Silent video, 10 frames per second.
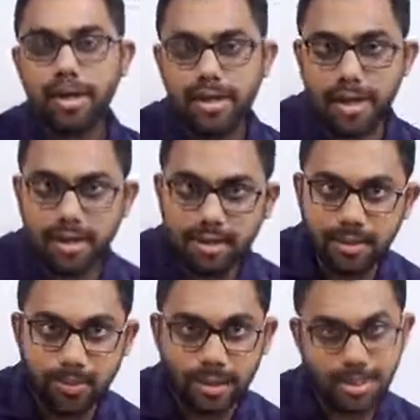That
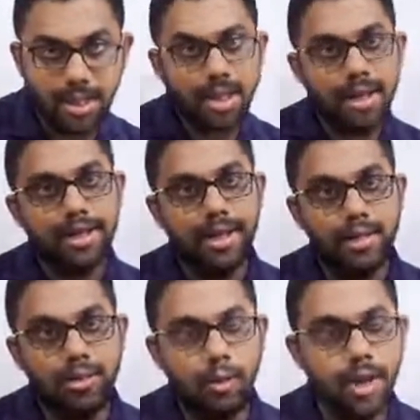means date
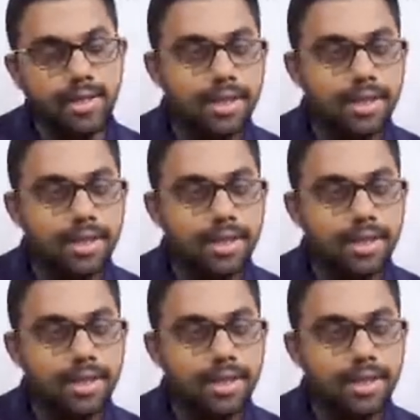wise,